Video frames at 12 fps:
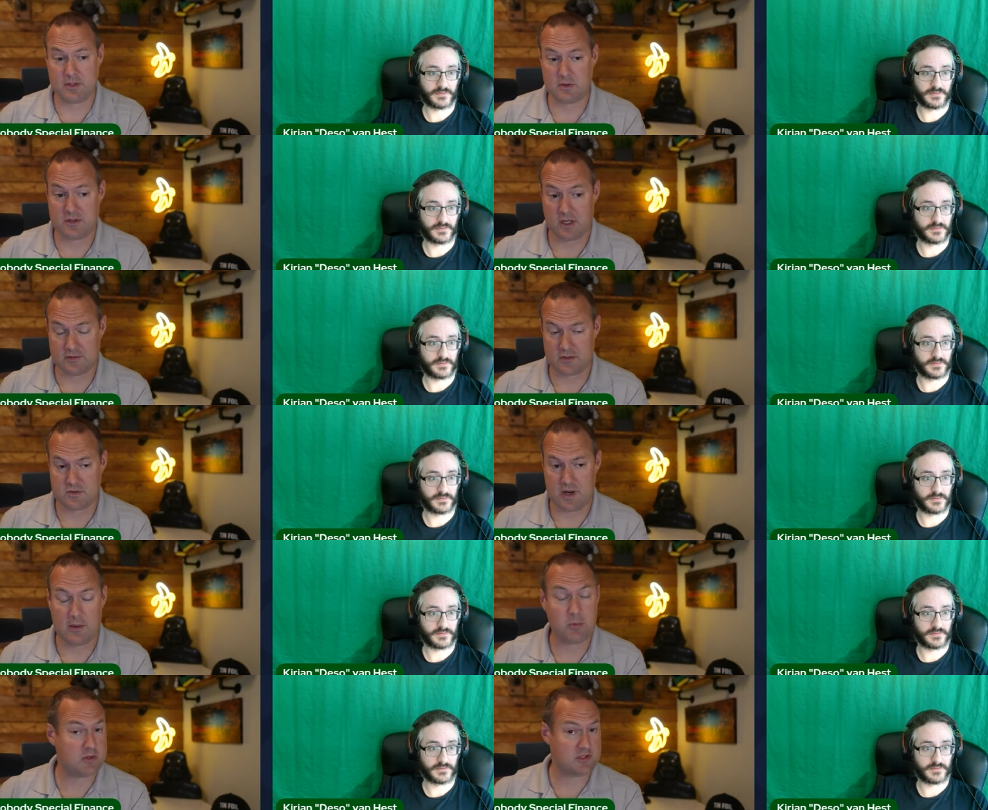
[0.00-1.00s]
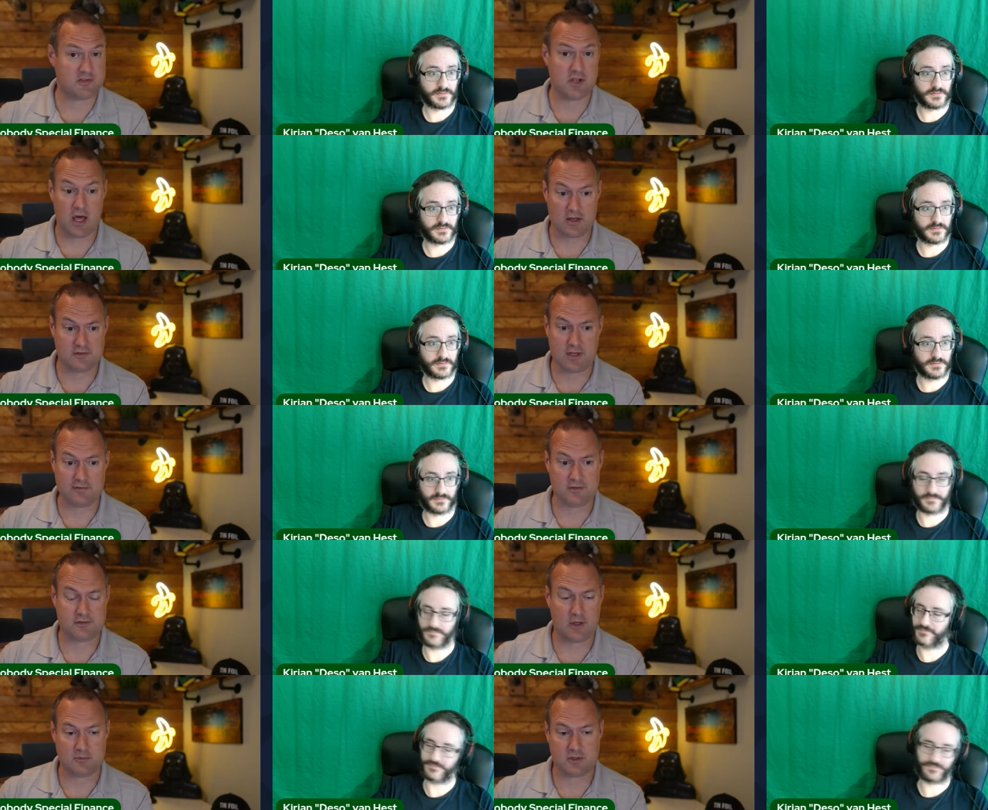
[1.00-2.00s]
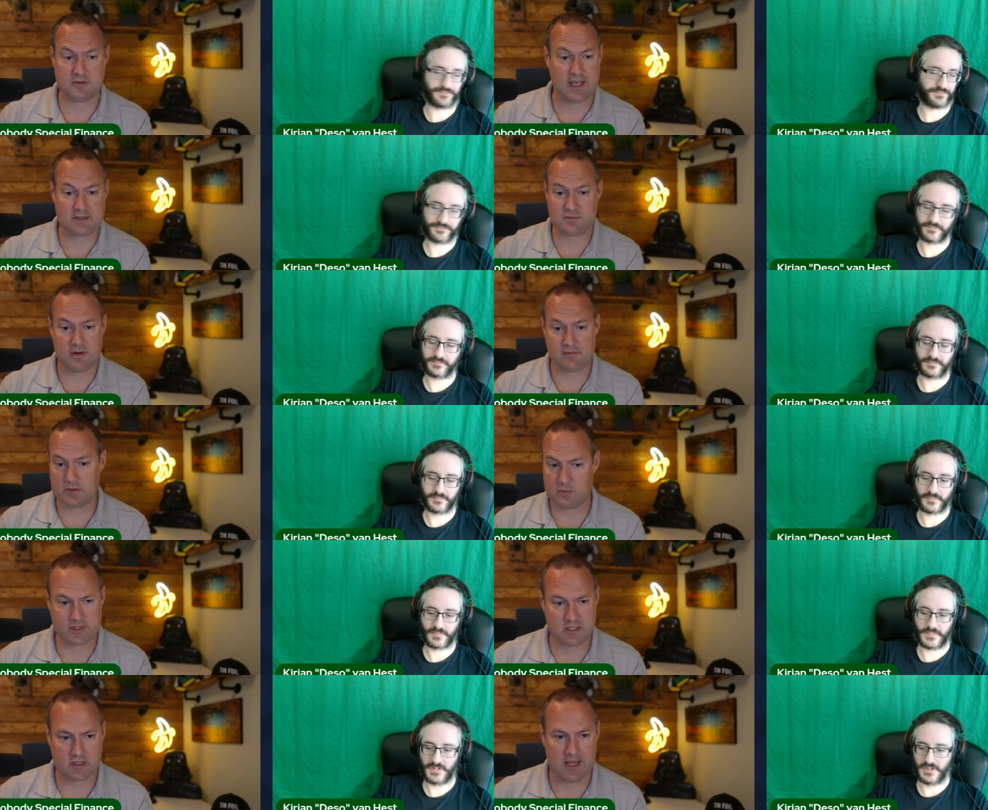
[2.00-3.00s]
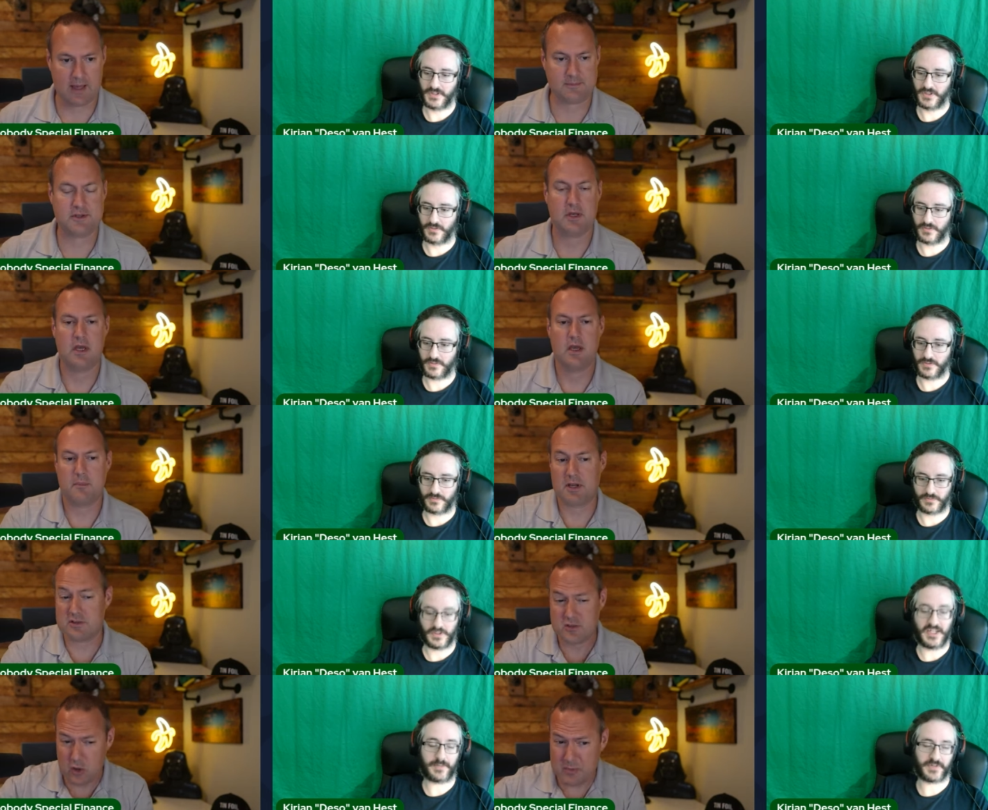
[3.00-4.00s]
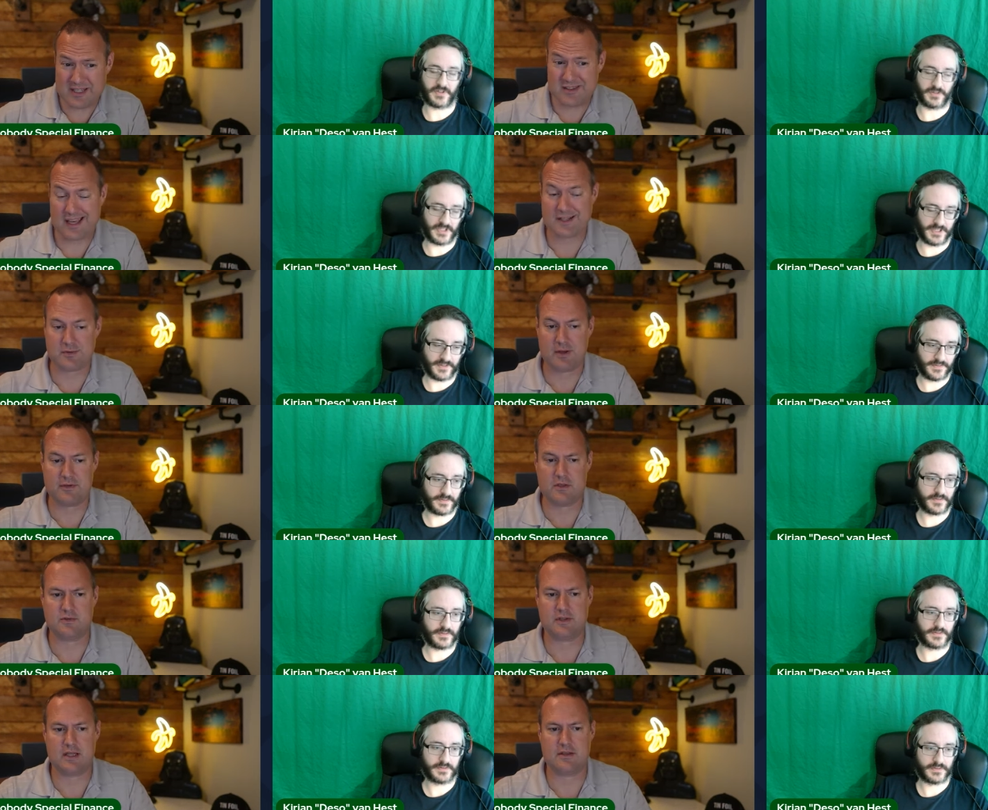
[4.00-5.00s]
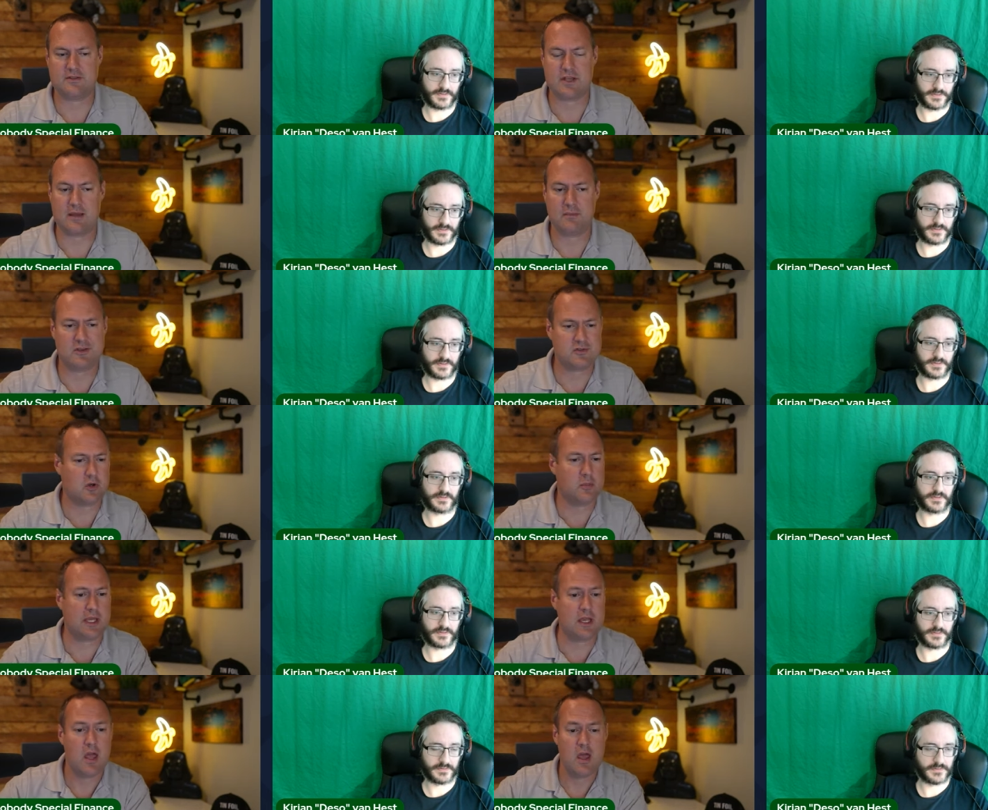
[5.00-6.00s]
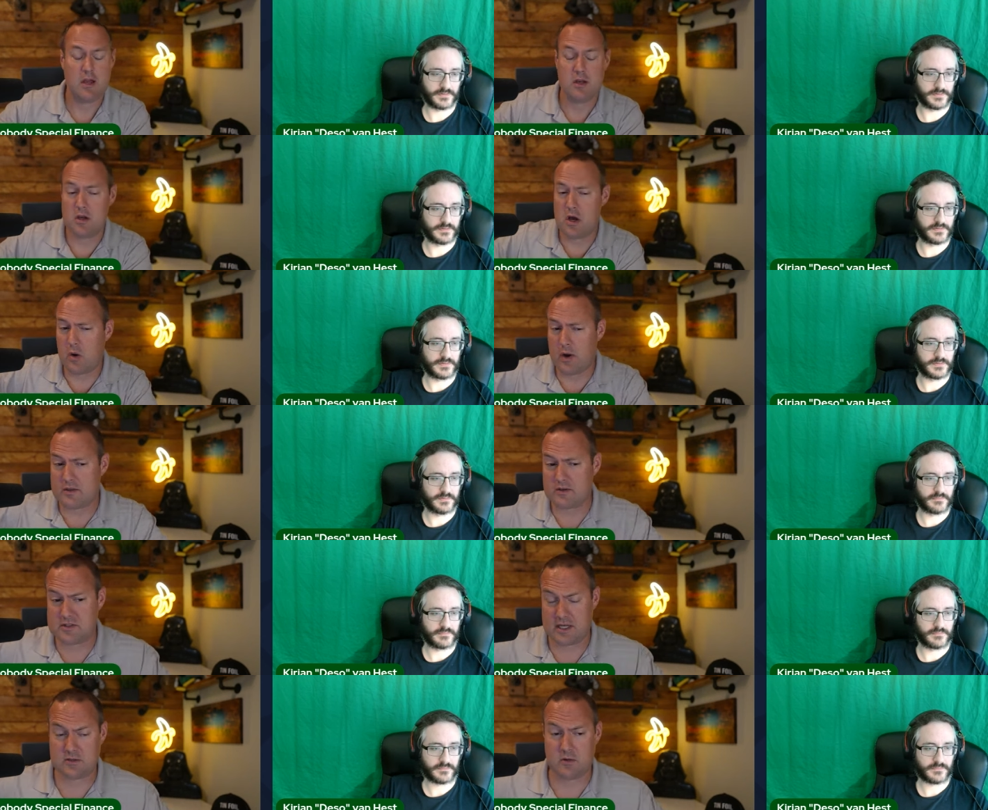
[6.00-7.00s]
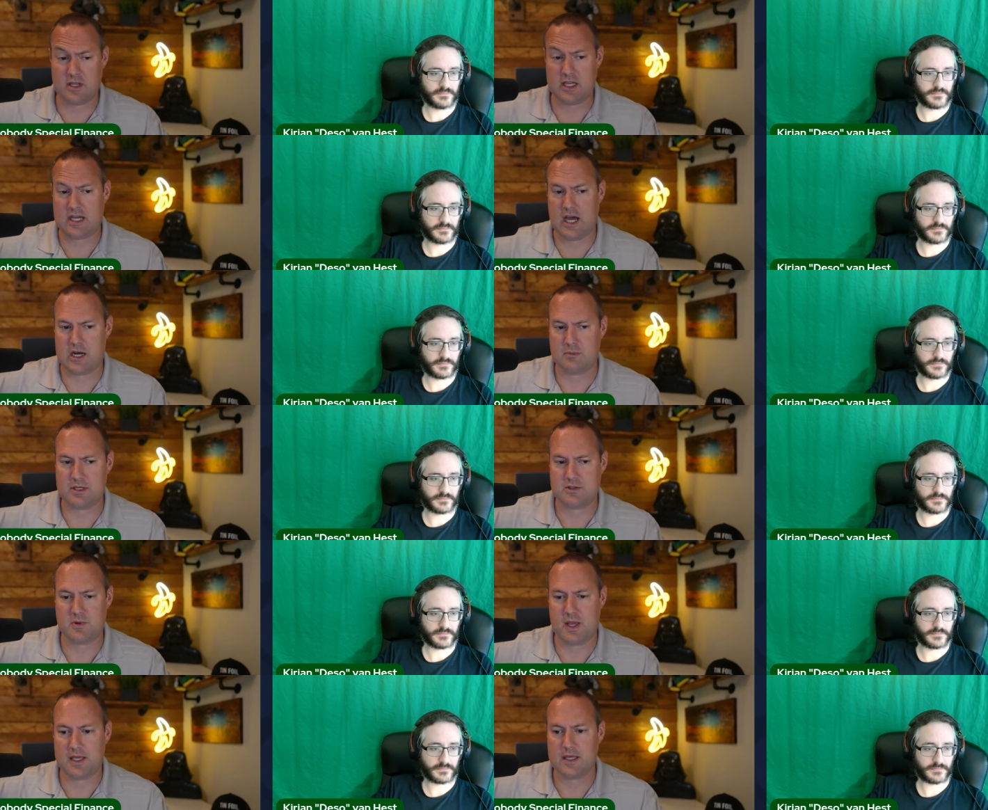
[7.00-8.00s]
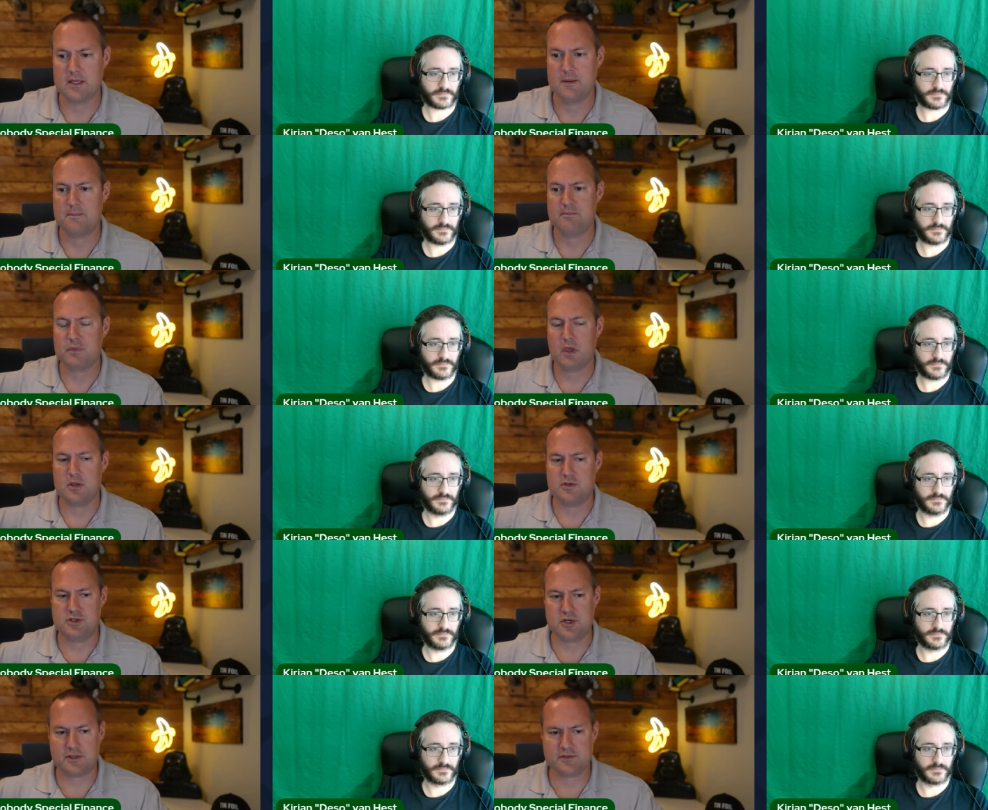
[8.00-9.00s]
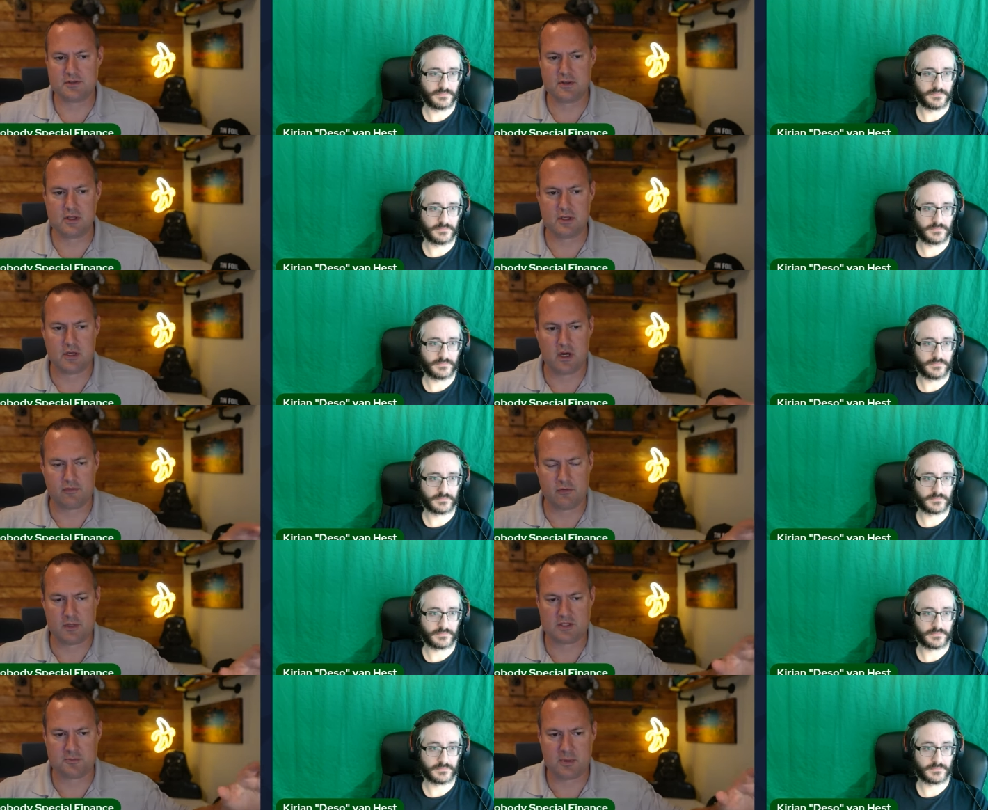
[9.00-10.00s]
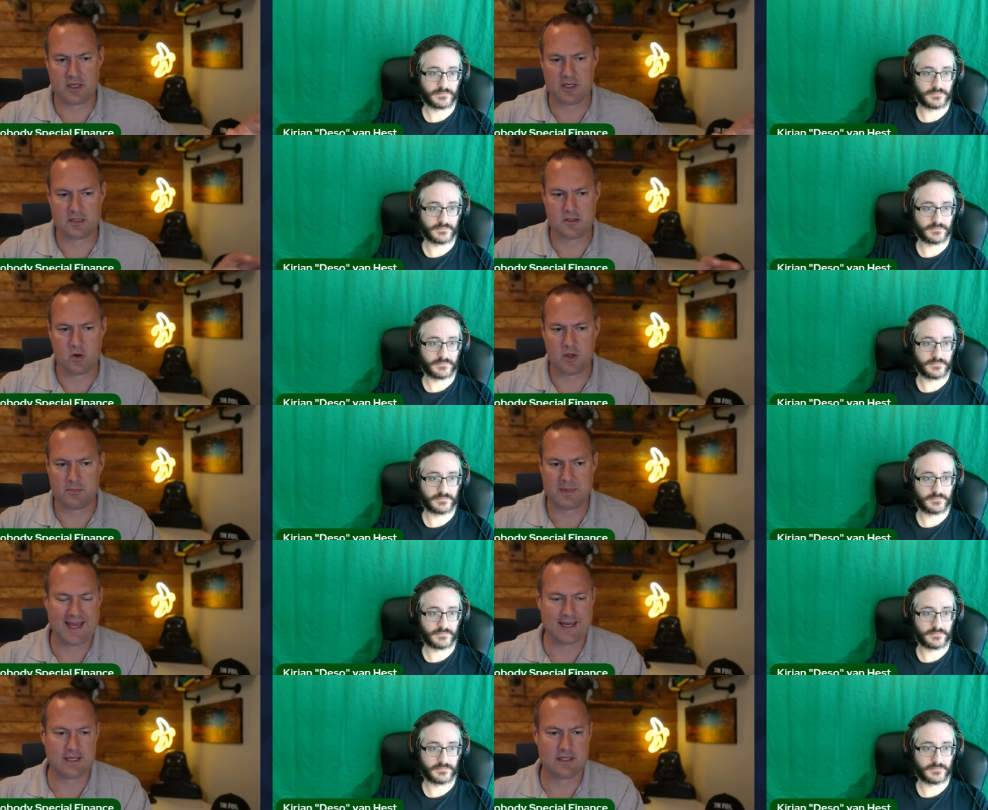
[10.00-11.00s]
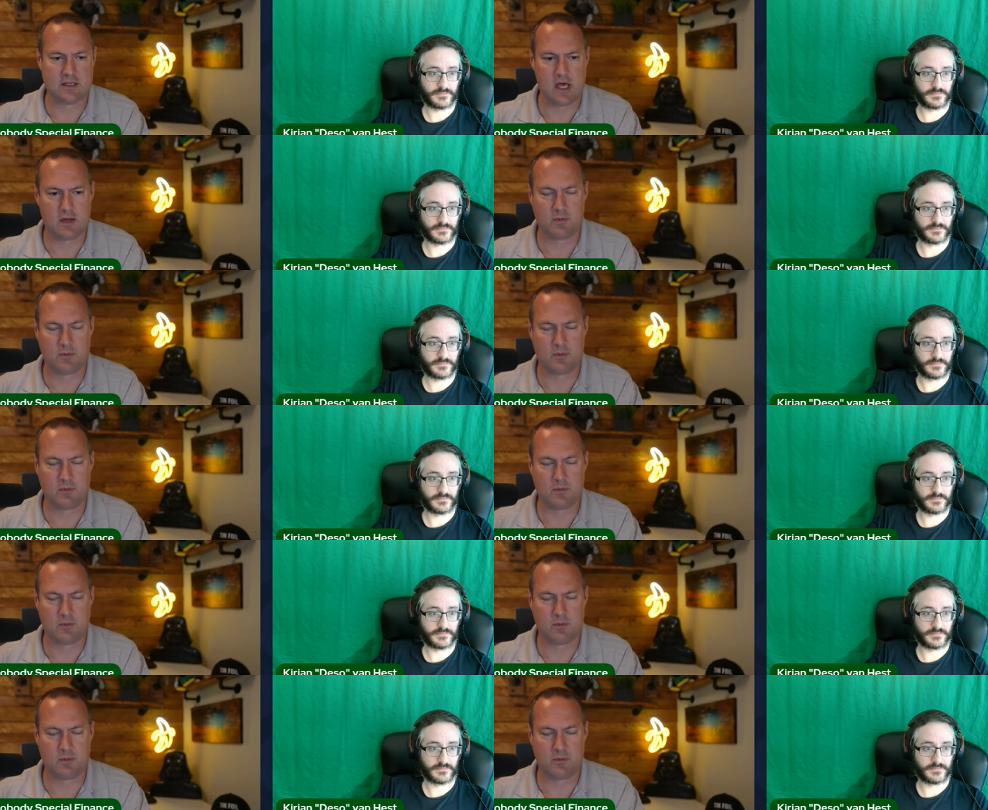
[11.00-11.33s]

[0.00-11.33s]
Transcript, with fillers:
Speaker 1: doesn't drop, which is not a safe assumption, tax revenue would collapse. But assuming Absolutely. tax revenue stayed the same, assuming no other sector of the economy shrank, just the government spending going back in line with